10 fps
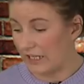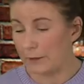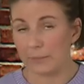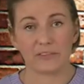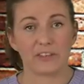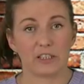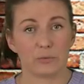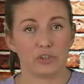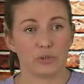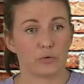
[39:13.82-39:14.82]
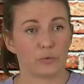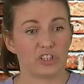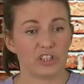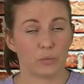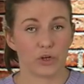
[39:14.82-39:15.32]
ink pad that you would use,
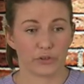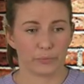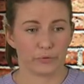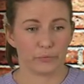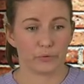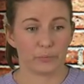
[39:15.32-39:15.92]
which is waterproof,